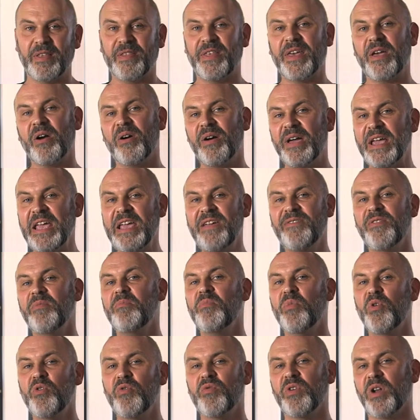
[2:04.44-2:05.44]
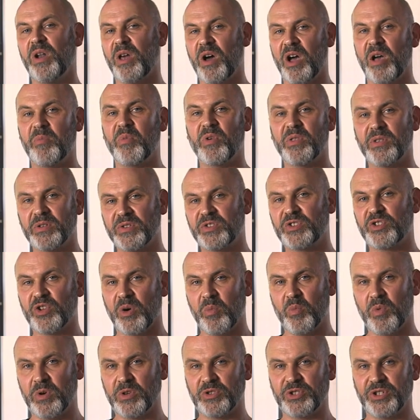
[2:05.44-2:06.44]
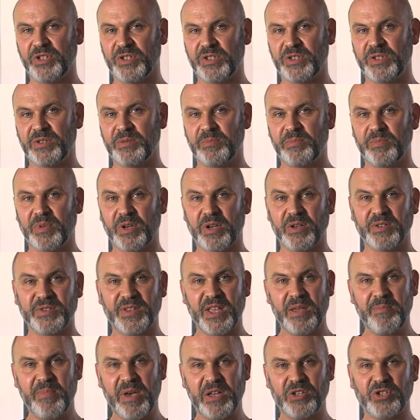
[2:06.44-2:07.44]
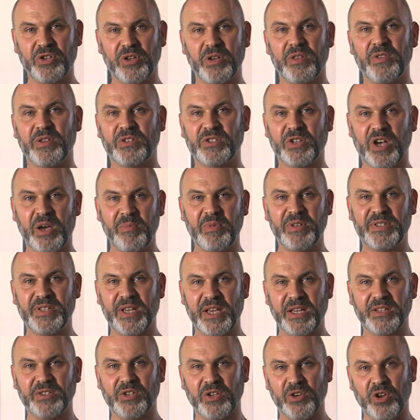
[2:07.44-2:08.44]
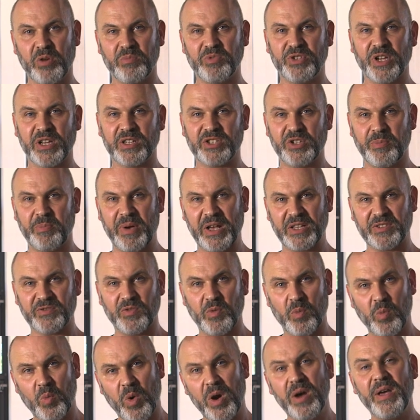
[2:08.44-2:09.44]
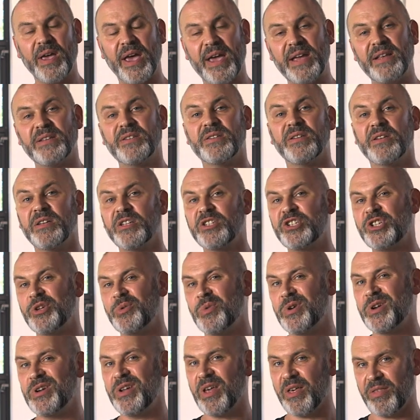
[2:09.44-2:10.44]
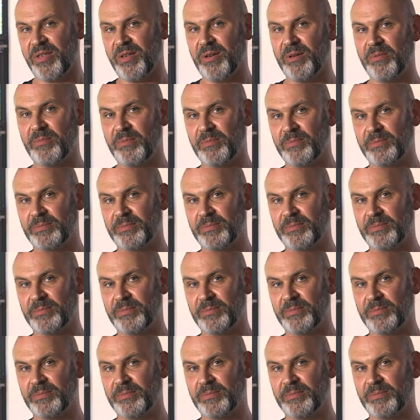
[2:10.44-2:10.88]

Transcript: They are even more reliable than stopwatches because they measure the time it takes an object to pass from one gate to another.